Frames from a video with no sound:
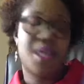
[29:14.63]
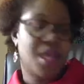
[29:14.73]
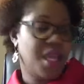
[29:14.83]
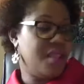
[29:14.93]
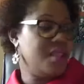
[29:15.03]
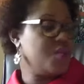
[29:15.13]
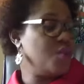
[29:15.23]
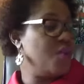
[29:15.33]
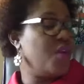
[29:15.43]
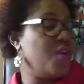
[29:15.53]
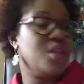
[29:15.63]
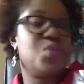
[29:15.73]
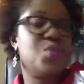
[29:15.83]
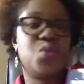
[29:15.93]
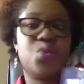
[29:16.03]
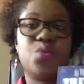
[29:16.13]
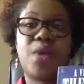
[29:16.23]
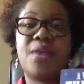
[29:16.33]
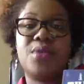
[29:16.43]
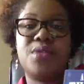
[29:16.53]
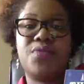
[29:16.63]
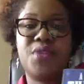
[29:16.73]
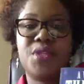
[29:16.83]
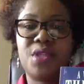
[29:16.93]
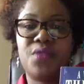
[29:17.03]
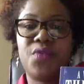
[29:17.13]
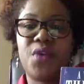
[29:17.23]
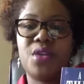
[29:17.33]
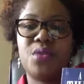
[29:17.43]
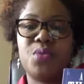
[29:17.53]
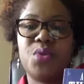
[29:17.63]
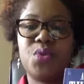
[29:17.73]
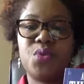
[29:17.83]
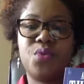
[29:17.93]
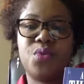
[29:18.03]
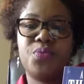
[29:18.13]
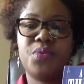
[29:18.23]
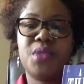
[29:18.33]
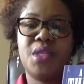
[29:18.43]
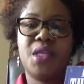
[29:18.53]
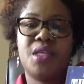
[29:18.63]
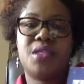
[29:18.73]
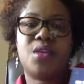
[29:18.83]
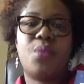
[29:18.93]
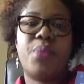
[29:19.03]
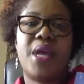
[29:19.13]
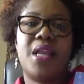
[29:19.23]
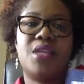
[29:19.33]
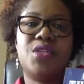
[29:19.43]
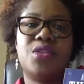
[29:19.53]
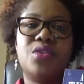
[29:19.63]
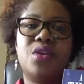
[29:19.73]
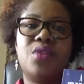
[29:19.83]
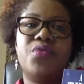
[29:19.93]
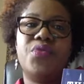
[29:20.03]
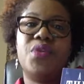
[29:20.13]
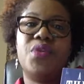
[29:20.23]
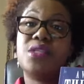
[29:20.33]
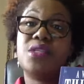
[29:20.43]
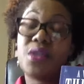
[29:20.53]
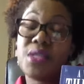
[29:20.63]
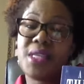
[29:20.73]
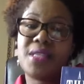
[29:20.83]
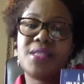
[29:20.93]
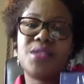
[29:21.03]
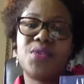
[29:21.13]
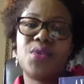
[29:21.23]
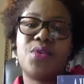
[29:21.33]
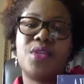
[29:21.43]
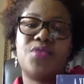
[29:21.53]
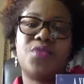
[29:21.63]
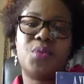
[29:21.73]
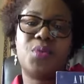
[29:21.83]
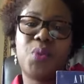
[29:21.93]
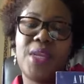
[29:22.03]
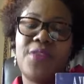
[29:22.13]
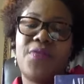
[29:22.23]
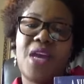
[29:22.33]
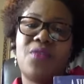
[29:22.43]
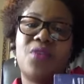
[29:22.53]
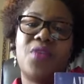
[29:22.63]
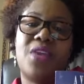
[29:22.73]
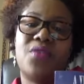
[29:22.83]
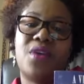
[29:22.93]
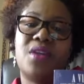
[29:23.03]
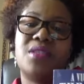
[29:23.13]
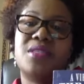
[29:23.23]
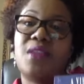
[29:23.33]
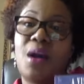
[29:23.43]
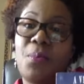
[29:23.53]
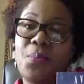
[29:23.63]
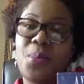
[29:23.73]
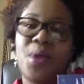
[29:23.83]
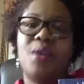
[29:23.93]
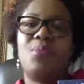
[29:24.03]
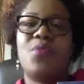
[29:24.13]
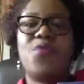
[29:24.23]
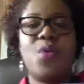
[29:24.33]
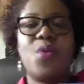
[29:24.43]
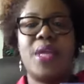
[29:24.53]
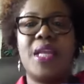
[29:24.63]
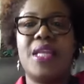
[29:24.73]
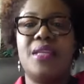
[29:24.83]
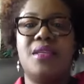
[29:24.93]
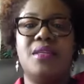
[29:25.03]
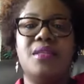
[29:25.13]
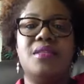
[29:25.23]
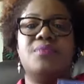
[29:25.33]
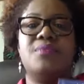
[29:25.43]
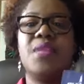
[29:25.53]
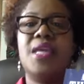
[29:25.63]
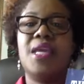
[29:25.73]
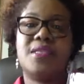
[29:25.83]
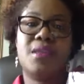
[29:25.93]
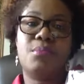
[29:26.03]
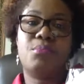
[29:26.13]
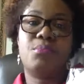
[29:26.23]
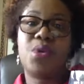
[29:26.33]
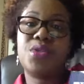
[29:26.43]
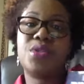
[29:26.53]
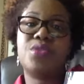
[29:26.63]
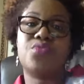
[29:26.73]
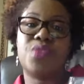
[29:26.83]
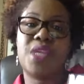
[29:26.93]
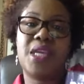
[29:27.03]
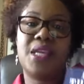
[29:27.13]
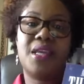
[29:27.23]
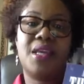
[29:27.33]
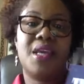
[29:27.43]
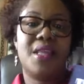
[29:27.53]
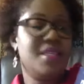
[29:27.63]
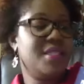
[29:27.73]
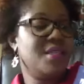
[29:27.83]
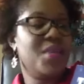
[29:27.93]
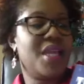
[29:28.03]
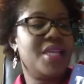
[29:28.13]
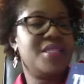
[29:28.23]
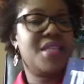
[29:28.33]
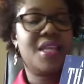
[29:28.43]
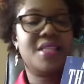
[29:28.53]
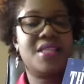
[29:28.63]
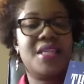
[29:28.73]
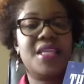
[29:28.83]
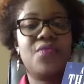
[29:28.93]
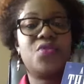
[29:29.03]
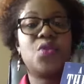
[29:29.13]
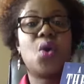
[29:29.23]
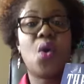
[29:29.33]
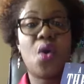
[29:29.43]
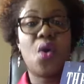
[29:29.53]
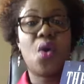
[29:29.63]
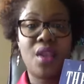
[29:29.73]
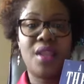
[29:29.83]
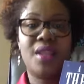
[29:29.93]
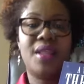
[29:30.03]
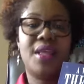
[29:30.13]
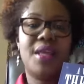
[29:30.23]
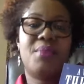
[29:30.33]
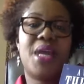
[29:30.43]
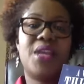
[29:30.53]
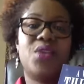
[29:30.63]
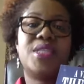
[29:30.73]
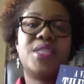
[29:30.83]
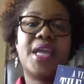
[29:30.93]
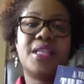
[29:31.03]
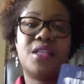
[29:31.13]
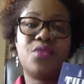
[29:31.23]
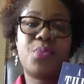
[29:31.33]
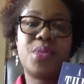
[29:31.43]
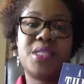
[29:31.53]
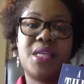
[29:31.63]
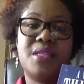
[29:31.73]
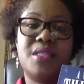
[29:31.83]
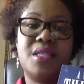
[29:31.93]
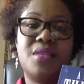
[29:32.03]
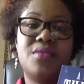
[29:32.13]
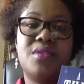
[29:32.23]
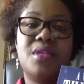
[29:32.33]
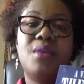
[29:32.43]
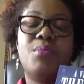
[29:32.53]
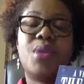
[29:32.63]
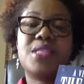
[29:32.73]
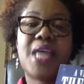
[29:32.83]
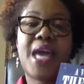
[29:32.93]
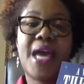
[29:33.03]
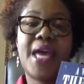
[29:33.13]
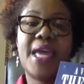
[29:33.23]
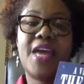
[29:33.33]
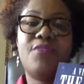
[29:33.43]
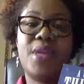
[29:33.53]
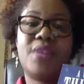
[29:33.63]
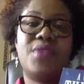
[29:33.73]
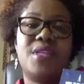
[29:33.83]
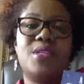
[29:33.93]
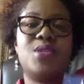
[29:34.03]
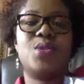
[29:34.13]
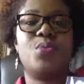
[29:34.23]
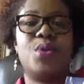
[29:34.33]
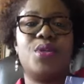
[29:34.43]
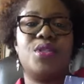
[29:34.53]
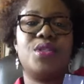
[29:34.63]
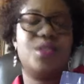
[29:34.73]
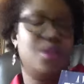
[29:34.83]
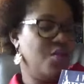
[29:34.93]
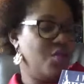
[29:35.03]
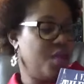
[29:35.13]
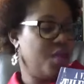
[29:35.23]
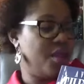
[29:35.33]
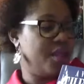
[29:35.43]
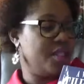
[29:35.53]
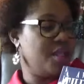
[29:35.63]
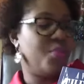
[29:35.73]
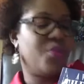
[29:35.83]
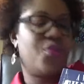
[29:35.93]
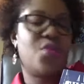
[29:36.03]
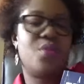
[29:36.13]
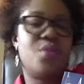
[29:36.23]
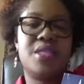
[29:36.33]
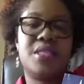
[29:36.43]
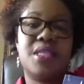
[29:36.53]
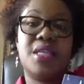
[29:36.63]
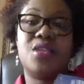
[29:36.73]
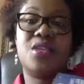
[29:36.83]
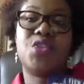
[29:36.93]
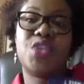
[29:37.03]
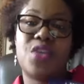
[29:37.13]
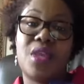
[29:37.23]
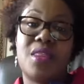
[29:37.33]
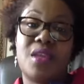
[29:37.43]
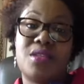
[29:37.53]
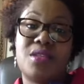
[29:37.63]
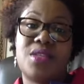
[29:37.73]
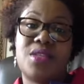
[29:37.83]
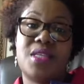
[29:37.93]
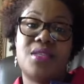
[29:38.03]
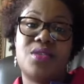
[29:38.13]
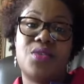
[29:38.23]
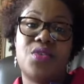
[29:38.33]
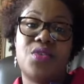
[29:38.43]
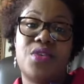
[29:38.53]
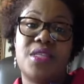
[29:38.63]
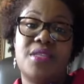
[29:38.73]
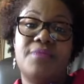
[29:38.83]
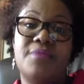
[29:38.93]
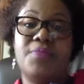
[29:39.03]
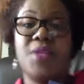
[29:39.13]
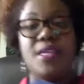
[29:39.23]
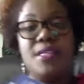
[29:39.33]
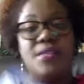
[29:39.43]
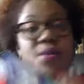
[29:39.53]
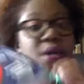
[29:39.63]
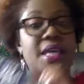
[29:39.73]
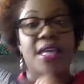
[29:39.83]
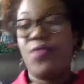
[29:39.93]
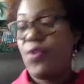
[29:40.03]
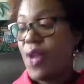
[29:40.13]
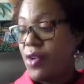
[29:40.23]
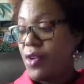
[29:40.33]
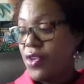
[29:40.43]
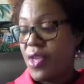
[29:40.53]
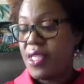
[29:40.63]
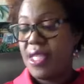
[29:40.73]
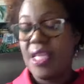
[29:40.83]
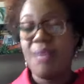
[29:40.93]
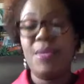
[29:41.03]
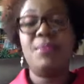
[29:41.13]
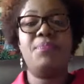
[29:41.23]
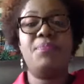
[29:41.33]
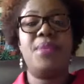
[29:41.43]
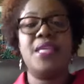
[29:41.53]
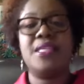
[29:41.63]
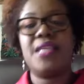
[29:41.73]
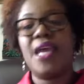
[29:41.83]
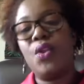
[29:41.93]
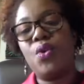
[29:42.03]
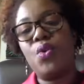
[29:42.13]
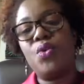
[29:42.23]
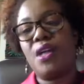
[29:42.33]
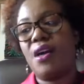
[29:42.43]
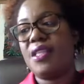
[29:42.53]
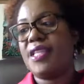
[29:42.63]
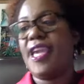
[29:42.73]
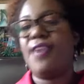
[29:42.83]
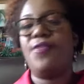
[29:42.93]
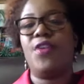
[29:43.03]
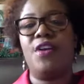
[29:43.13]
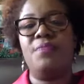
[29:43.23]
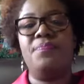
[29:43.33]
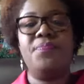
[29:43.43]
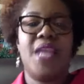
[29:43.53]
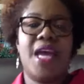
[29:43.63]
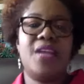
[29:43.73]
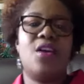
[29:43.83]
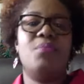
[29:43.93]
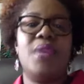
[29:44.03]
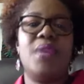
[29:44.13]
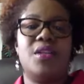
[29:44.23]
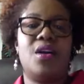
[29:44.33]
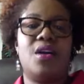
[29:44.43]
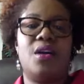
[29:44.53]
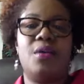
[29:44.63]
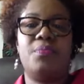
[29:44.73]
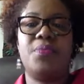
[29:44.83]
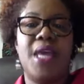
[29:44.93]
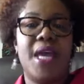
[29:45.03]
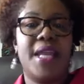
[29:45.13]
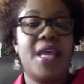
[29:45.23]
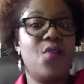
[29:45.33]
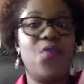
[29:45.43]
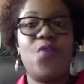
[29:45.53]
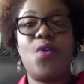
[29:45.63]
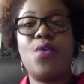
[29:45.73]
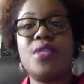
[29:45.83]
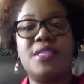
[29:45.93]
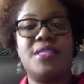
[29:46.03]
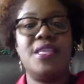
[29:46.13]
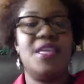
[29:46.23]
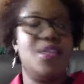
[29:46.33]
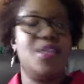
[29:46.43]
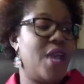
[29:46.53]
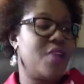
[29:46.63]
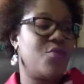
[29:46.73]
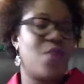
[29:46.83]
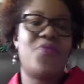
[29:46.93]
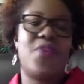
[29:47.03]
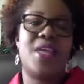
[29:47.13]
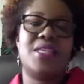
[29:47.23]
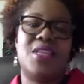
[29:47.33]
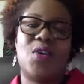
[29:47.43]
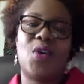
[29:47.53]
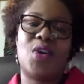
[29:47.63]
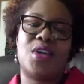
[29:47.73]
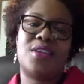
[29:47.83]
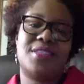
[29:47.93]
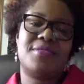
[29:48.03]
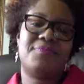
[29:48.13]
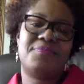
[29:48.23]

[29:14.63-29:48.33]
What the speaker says: And this one, volume 2, I was featured in volume 2. It's a compilation of success stories from 25 of Avon's top performing leaders. It's a must read. This is something I send as a gift to all my new title representatives because I have benefited so much from the other top performing seniors sharing their success stories. So if you are interested, email me please, hello.avon@hotmail.com. And I look forward to seeing you at RepFest in August.